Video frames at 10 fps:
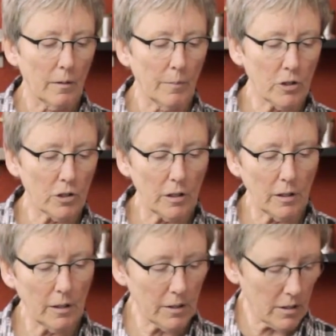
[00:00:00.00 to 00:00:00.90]
The
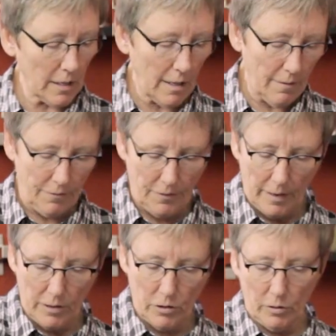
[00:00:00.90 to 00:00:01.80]
machine itself,
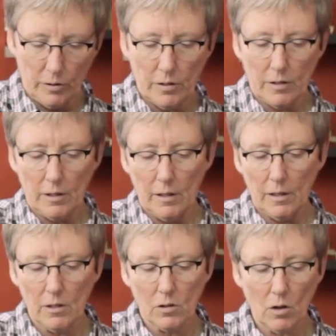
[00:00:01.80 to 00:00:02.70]
as you can see,
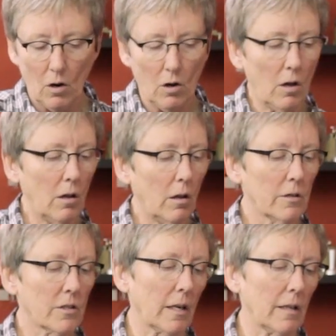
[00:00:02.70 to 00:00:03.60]
is all
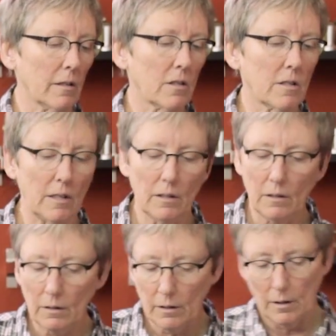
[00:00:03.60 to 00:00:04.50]
stainless
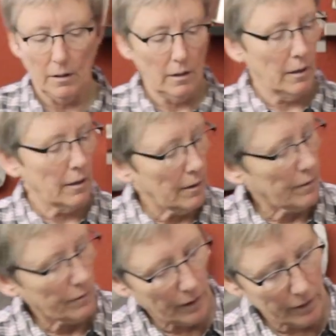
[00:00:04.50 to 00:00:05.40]
steel.
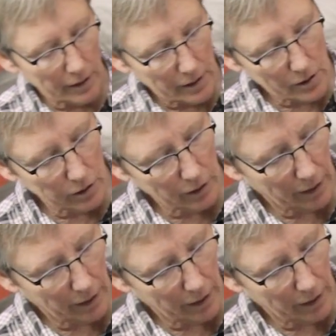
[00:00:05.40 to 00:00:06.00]
Very nice